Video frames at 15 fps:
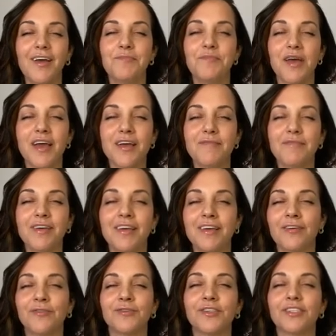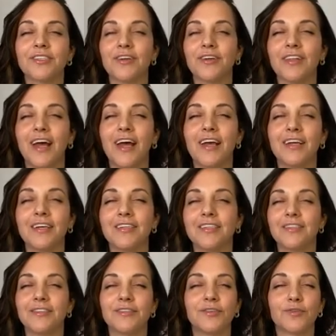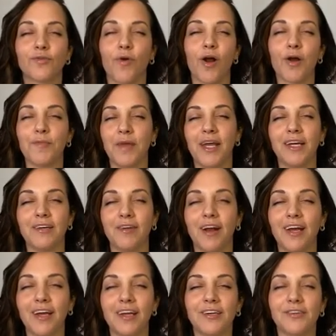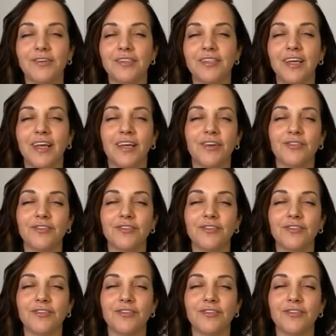Maybe you just are like squirming, right? In your seat.